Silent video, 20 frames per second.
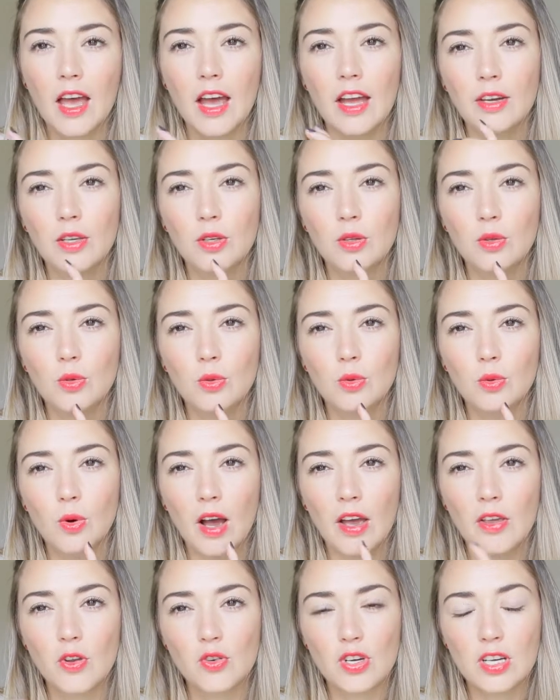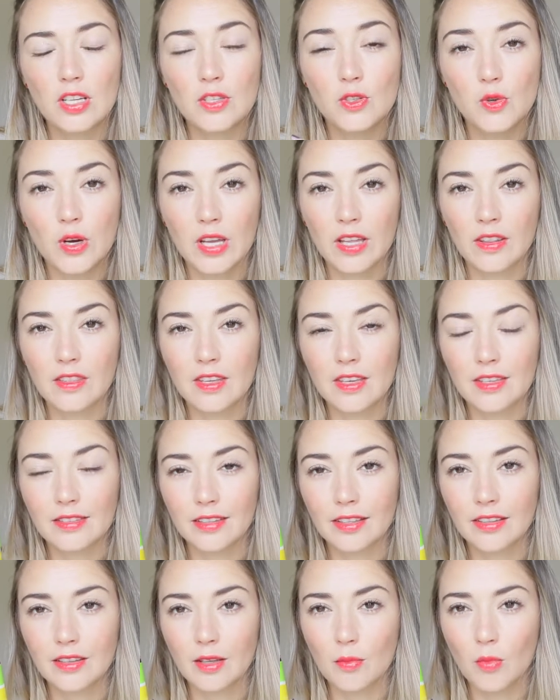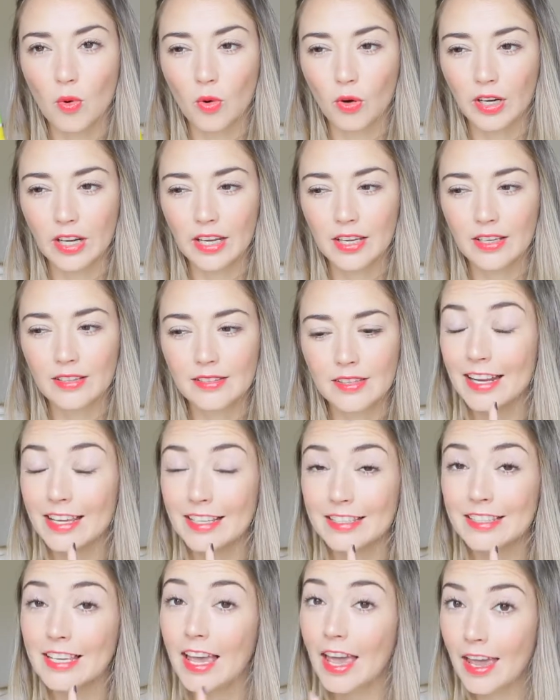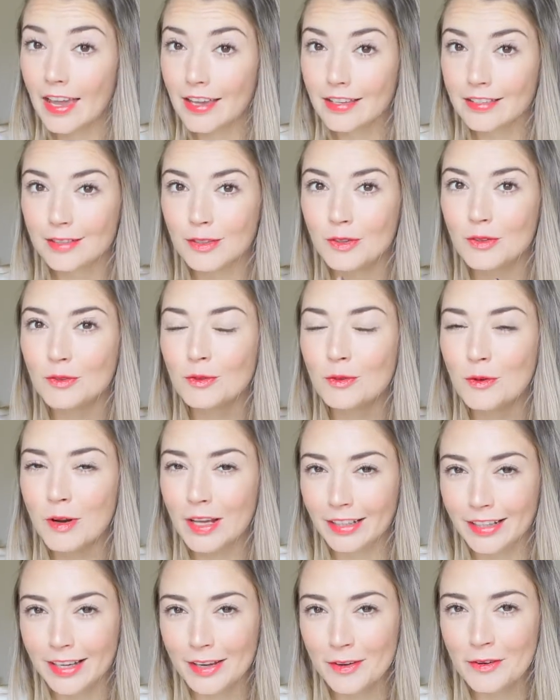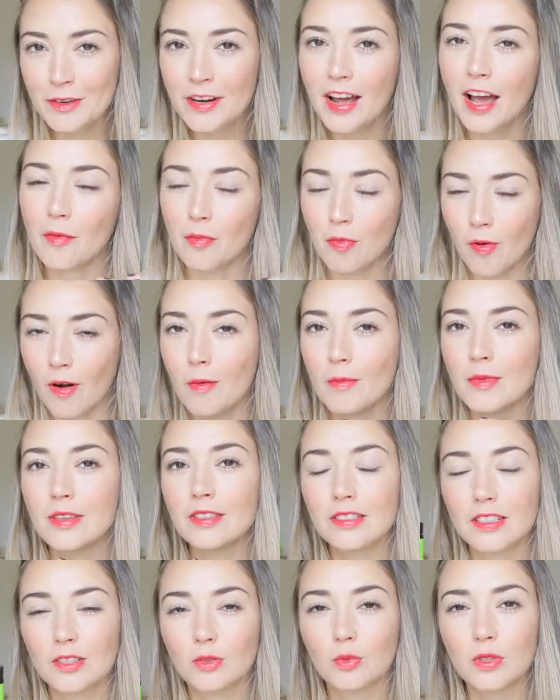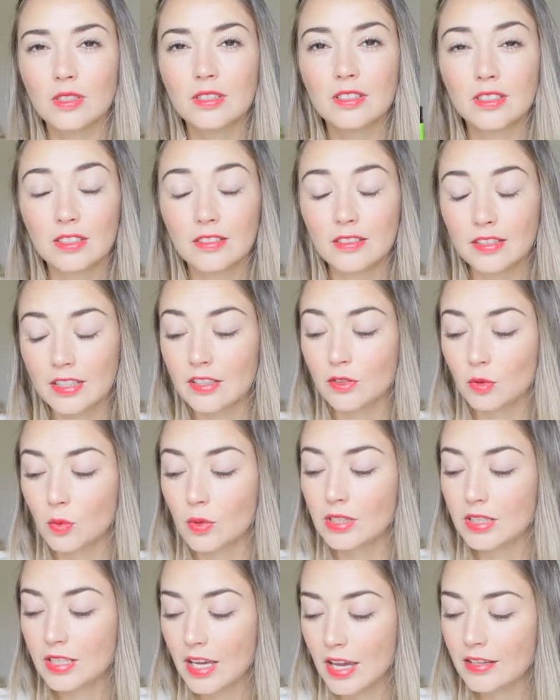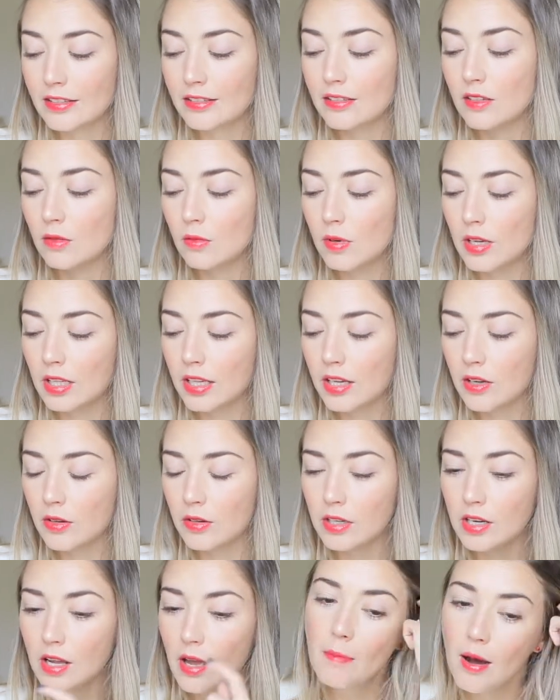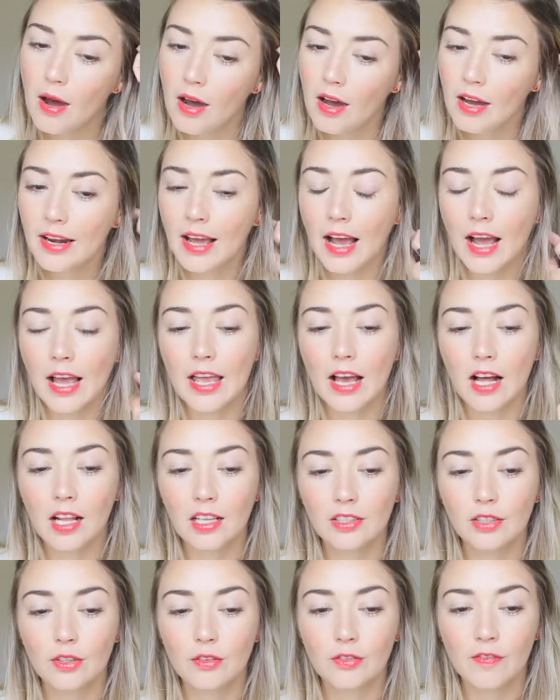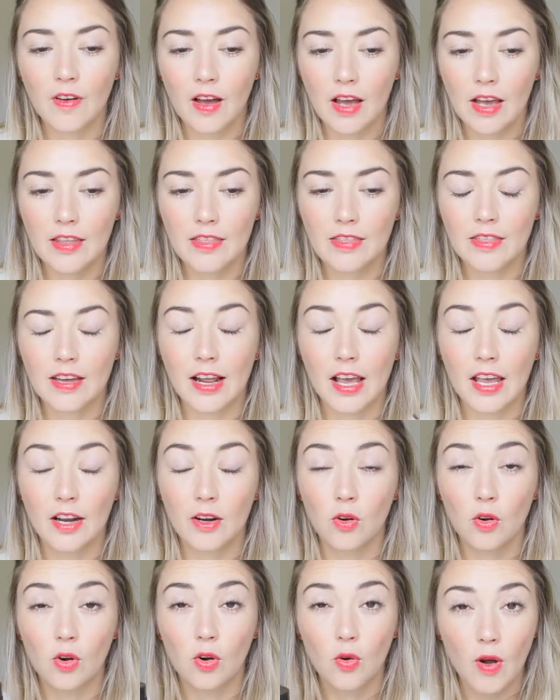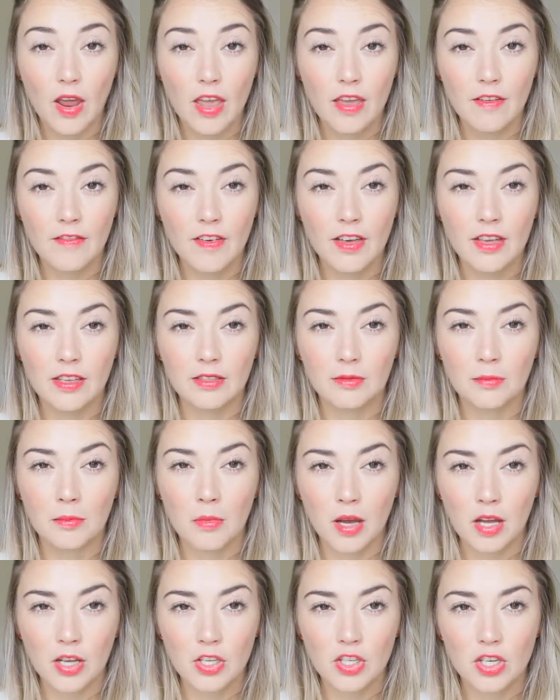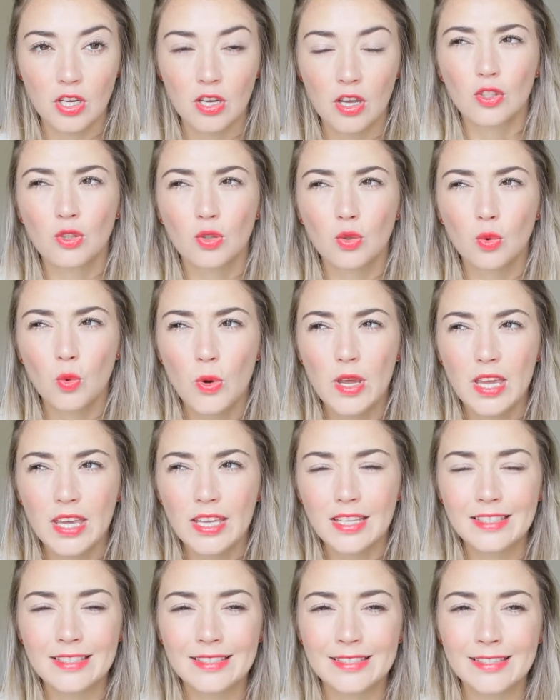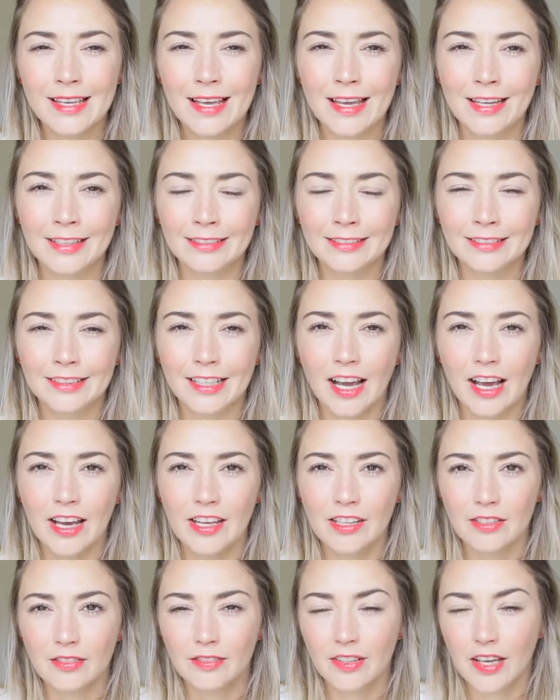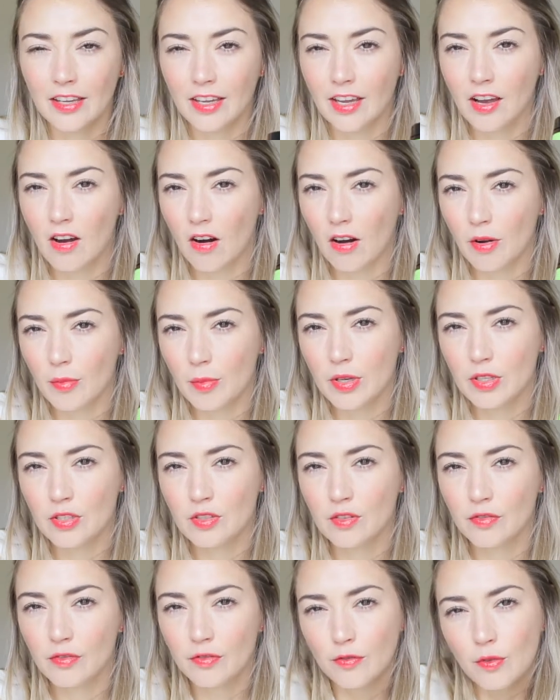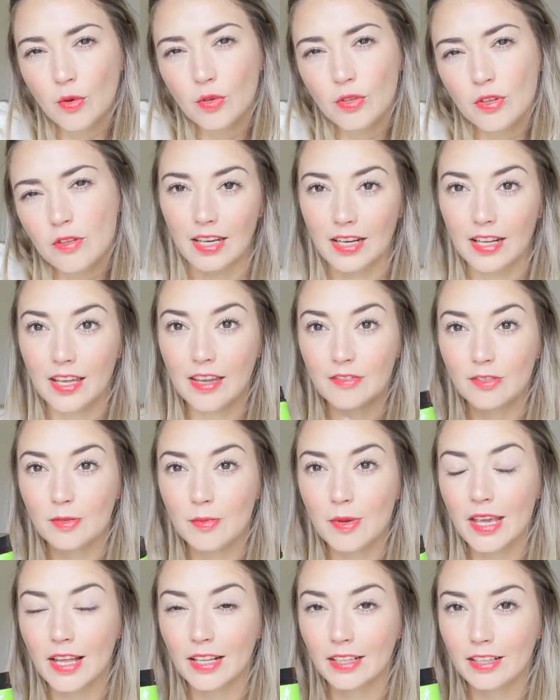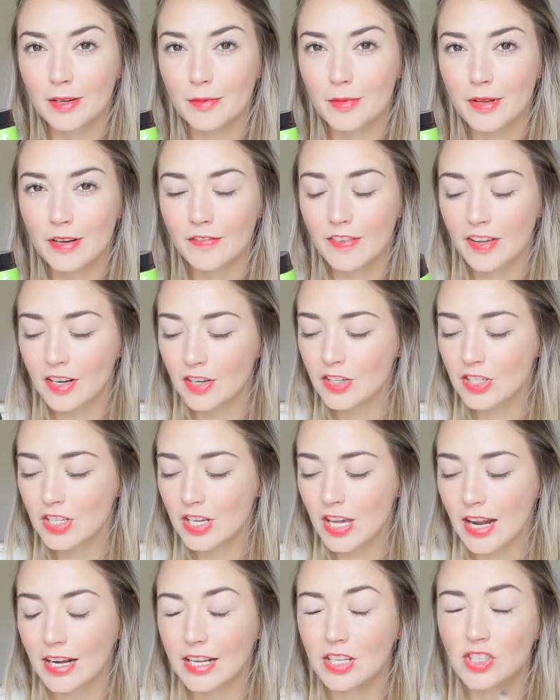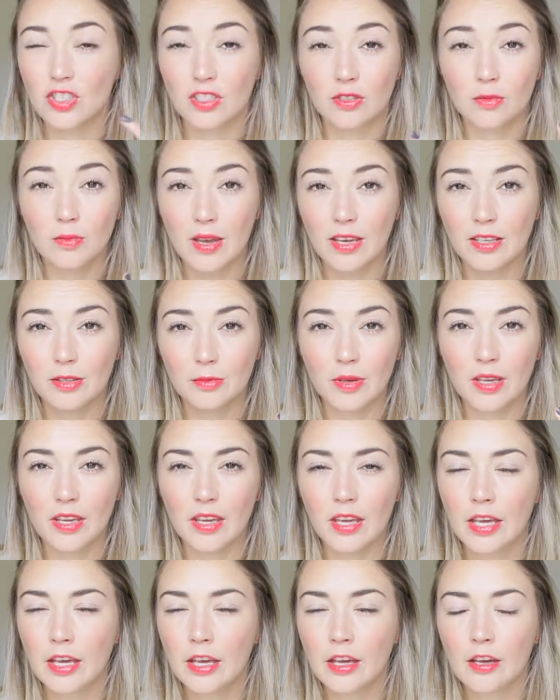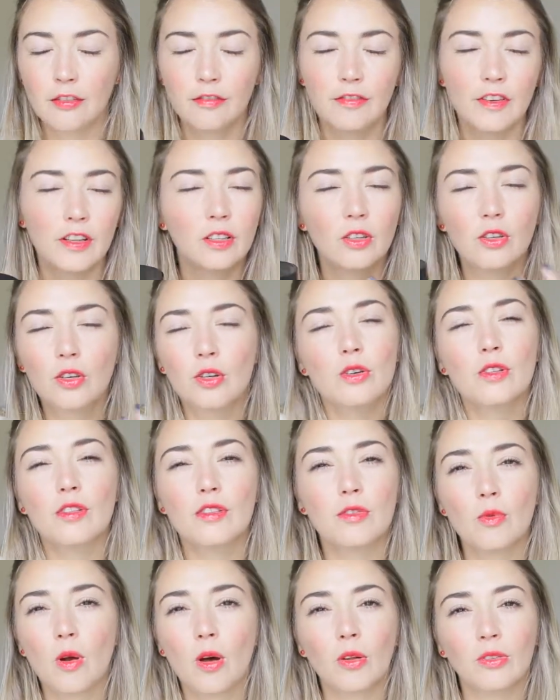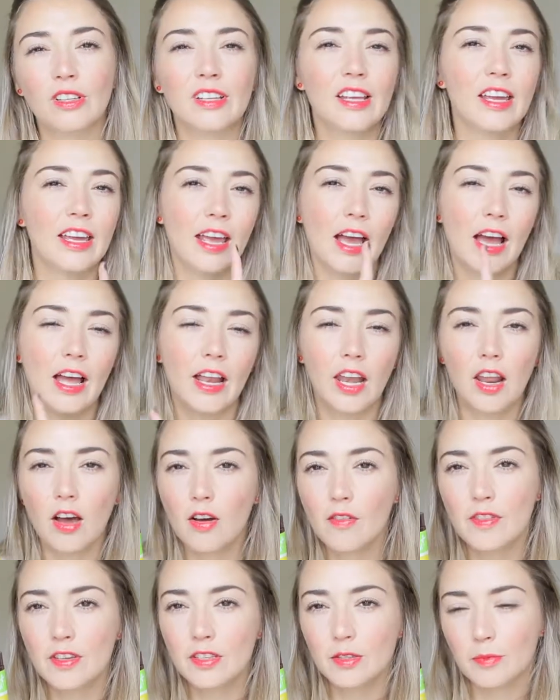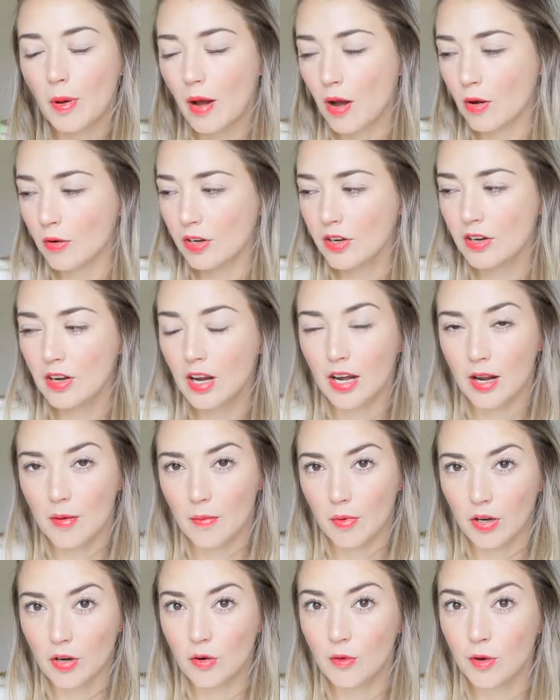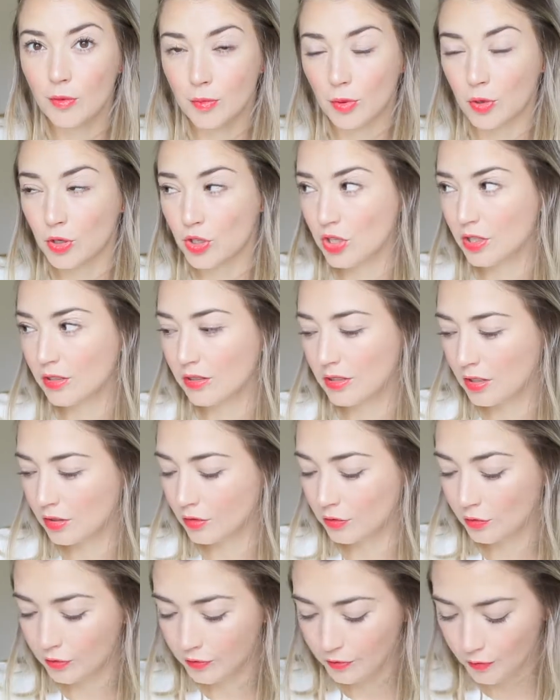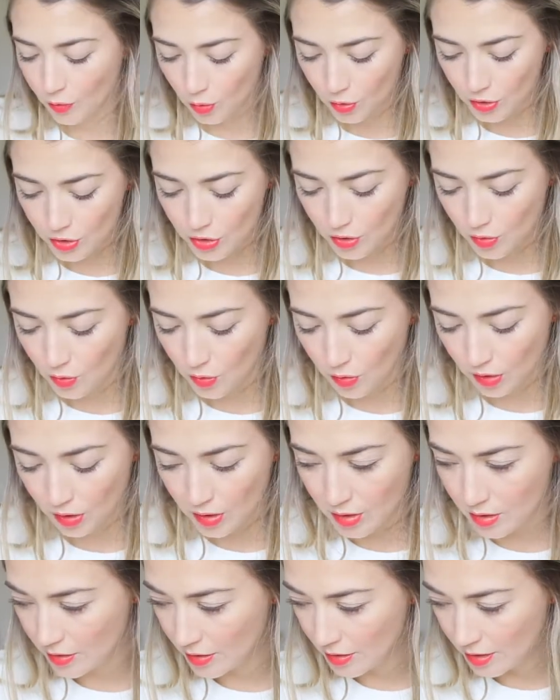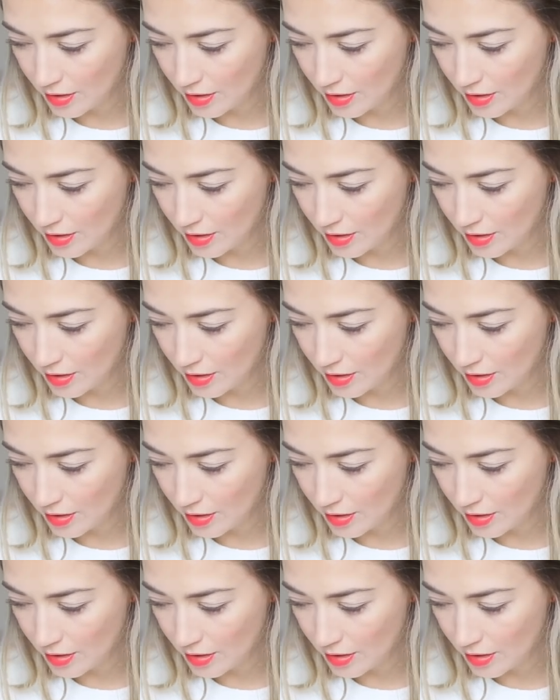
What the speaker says: And I usually drink this in the mornings. It tastes really good. I promise this one tastes really good. But I also find that I don't crave as much sweets and kind of like garbage food. It gives me a little bit of energy, and it just makes me feel good throughout the day. I love this powder, and I'm gonna repurchase this for sure.